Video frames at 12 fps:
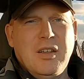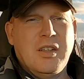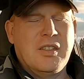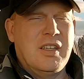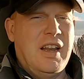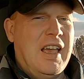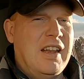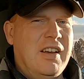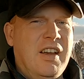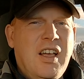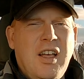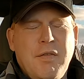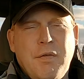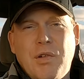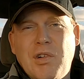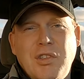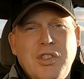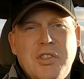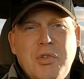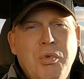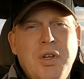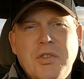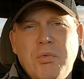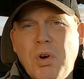doesn't add enough, or just
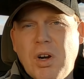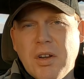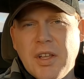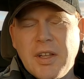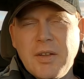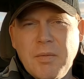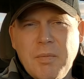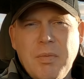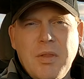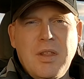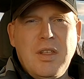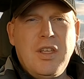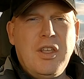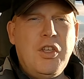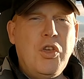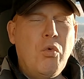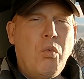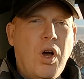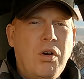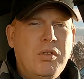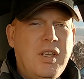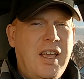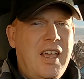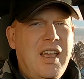quits working, you
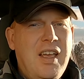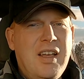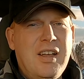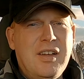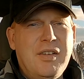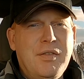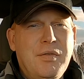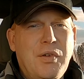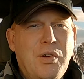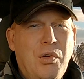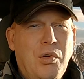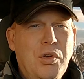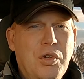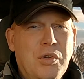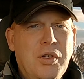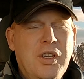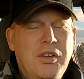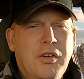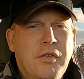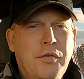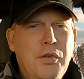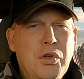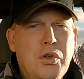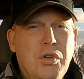won't have oil in your
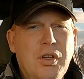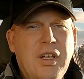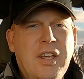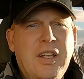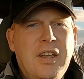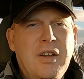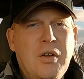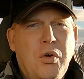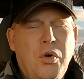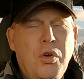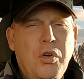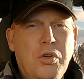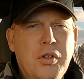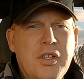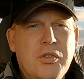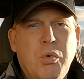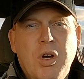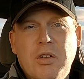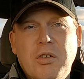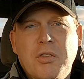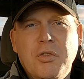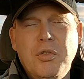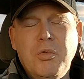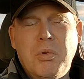fuel, and oil is what
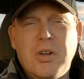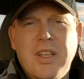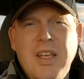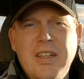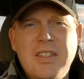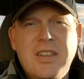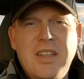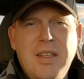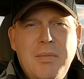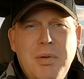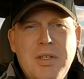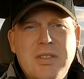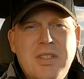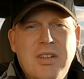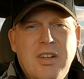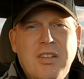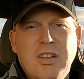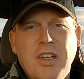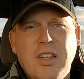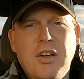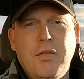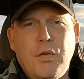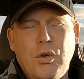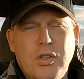lubricates the piston, unlike
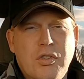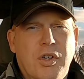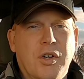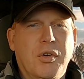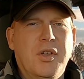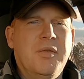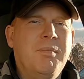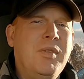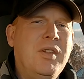a four-stroke.